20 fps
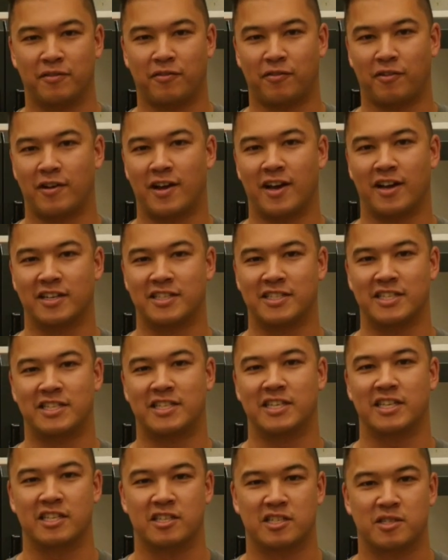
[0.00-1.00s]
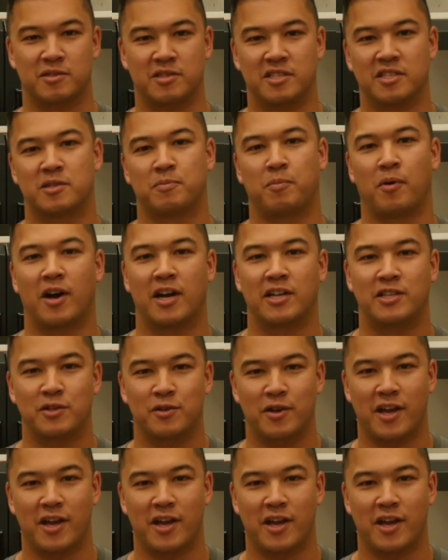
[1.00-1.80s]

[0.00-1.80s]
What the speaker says: for our existing Inspire 2